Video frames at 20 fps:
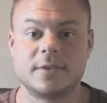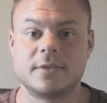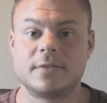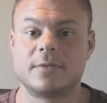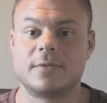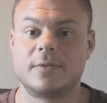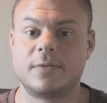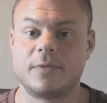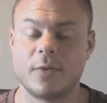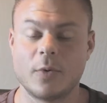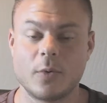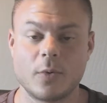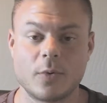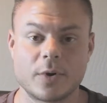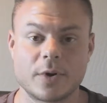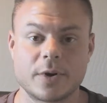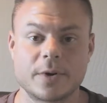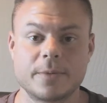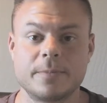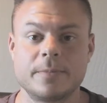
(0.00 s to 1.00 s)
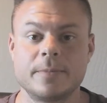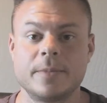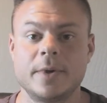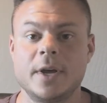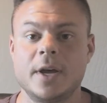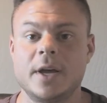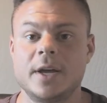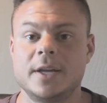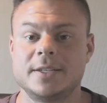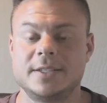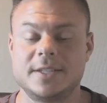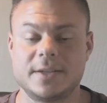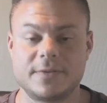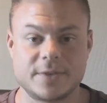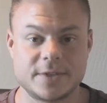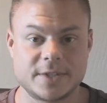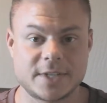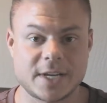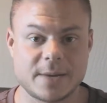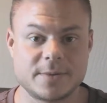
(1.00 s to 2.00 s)
form,
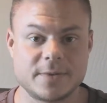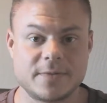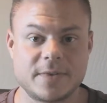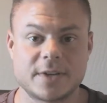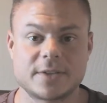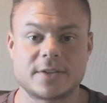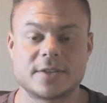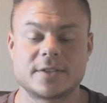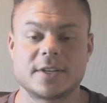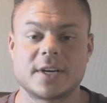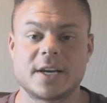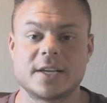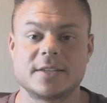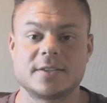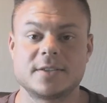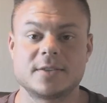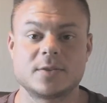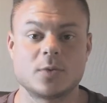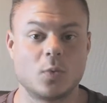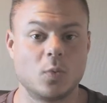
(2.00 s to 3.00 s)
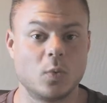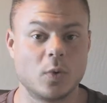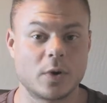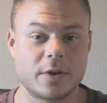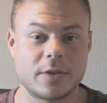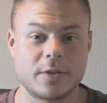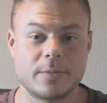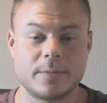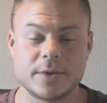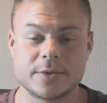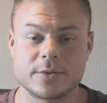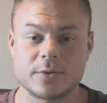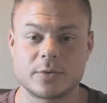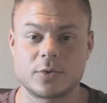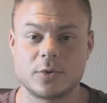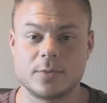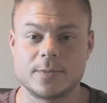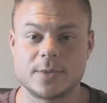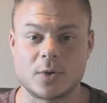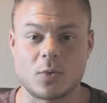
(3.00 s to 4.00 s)
different types of exercises, what are the muscle
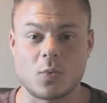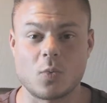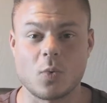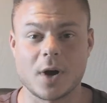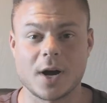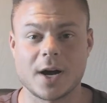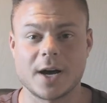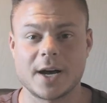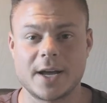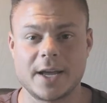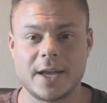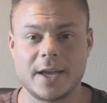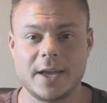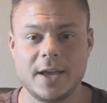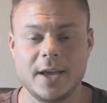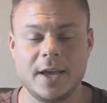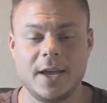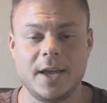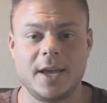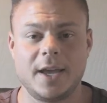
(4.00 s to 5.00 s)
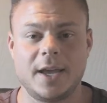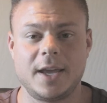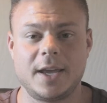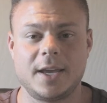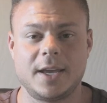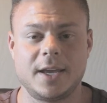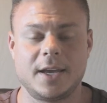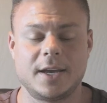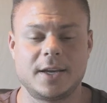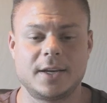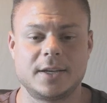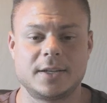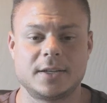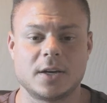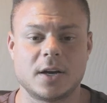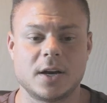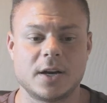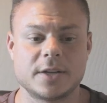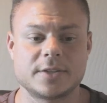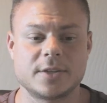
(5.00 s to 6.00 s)
groups and why, and
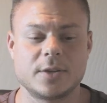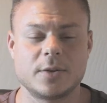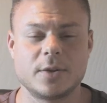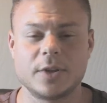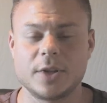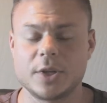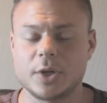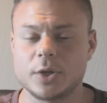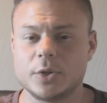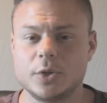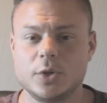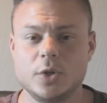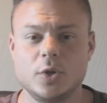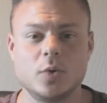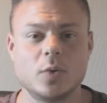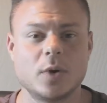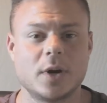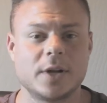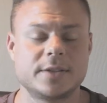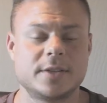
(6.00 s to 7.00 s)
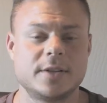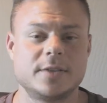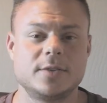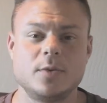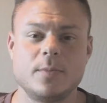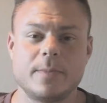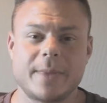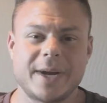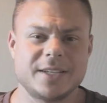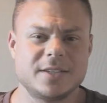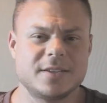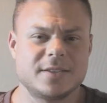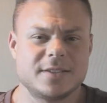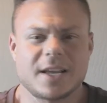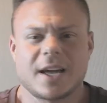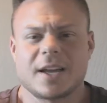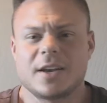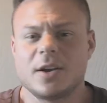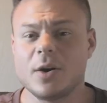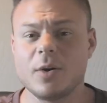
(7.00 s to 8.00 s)
also the little nuances you might just
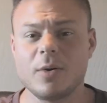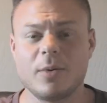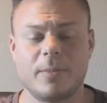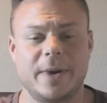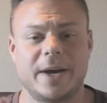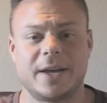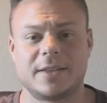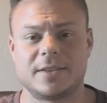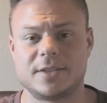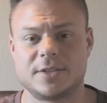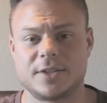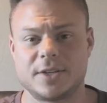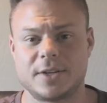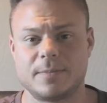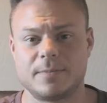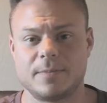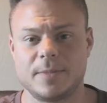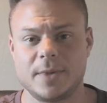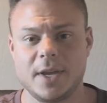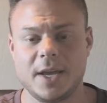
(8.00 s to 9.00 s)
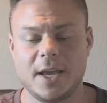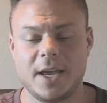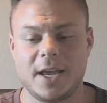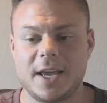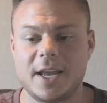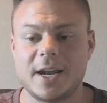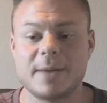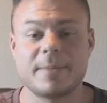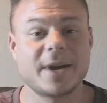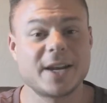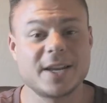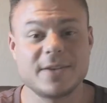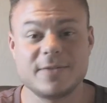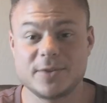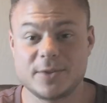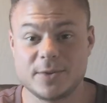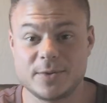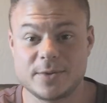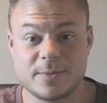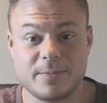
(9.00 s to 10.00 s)
not know about the gym. And I might
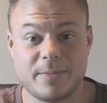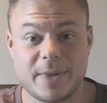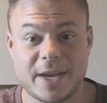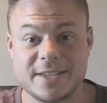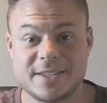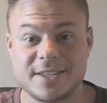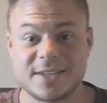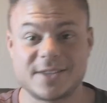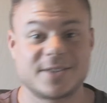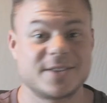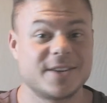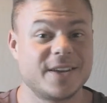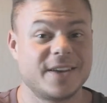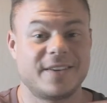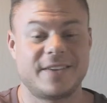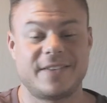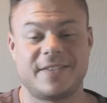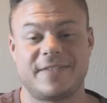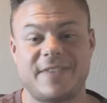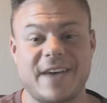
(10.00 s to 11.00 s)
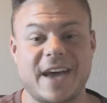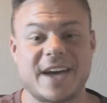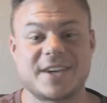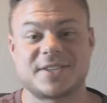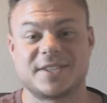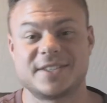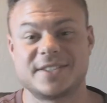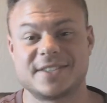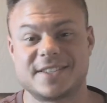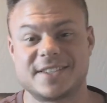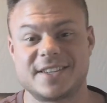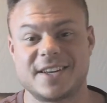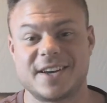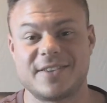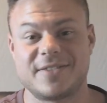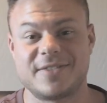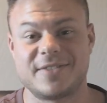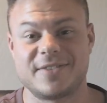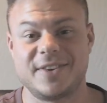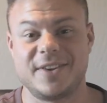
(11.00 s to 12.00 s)
even do some basics fashion
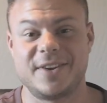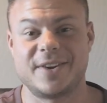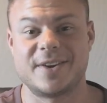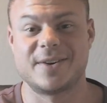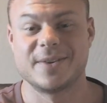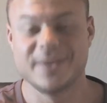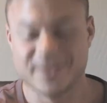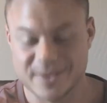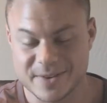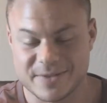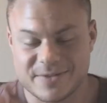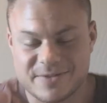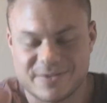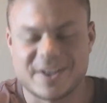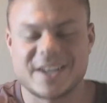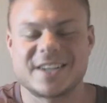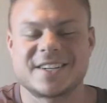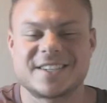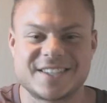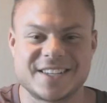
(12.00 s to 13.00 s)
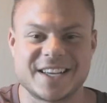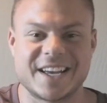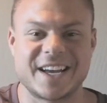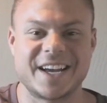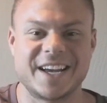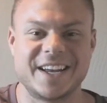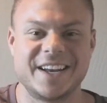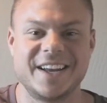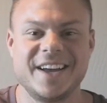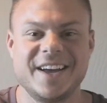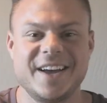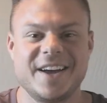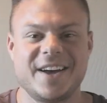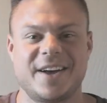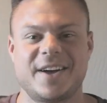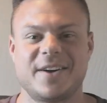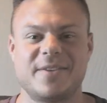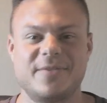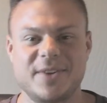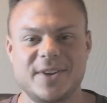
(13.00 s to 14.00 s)
stuff, the fresh side
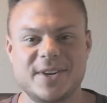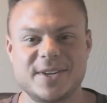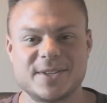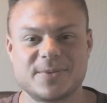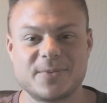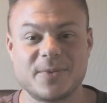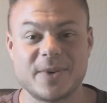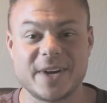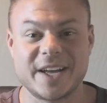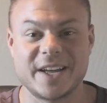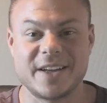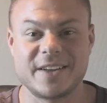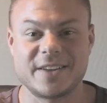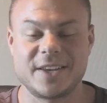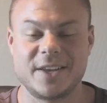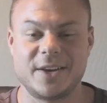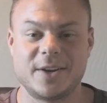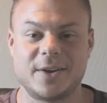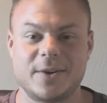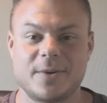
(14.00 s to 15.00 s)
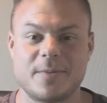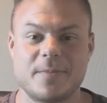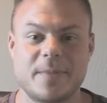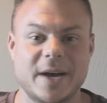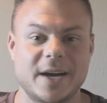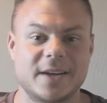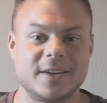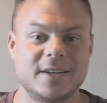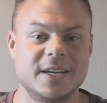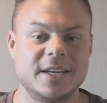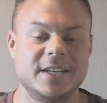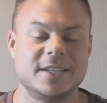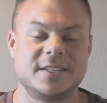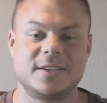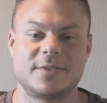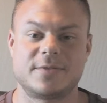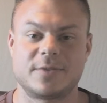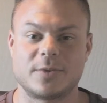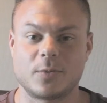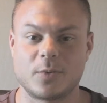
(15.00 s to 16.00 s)
of it as well, about
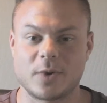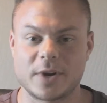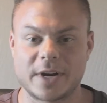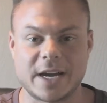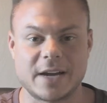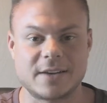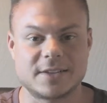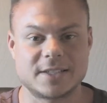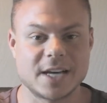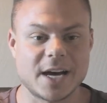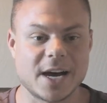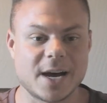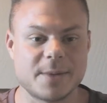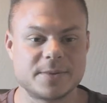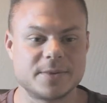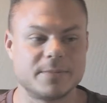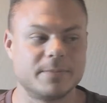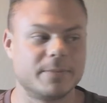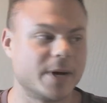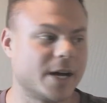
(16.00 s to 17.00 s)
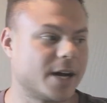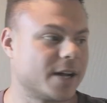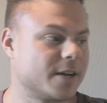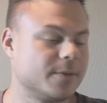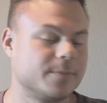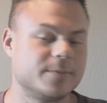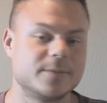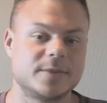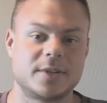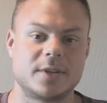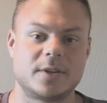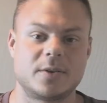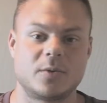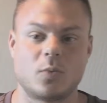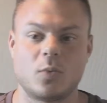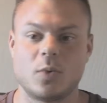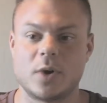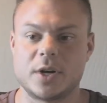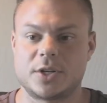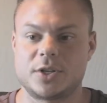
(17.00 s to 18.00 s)
different workout tops and bottoms
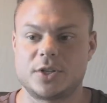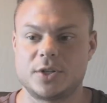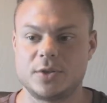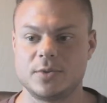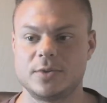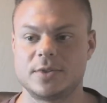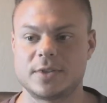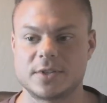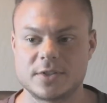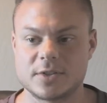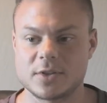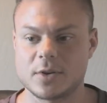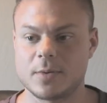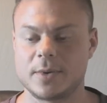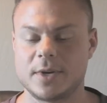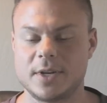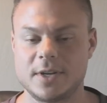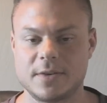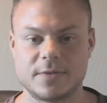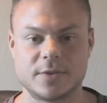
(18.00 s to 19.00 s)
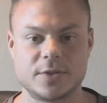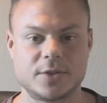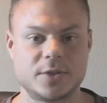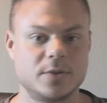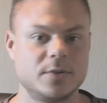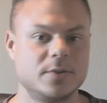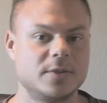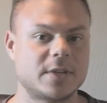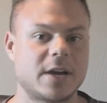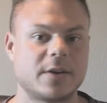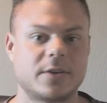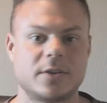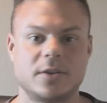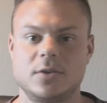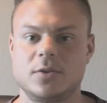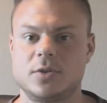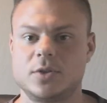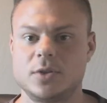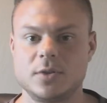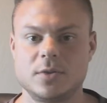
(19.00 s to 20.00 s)
and what shoes. There's so many different shoes. How can
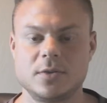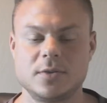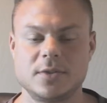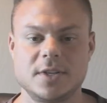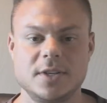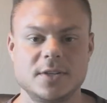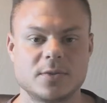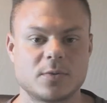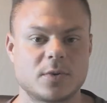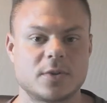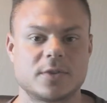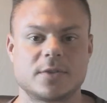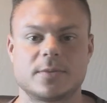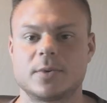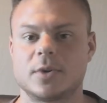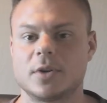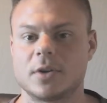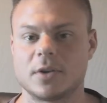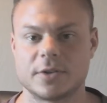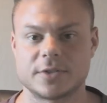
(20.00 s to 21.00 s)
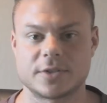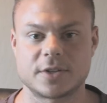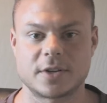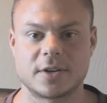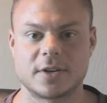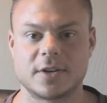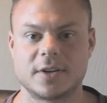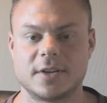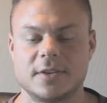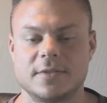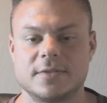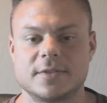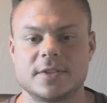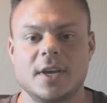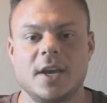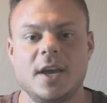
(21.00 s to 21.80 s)
you choose these? What are some good alternatives?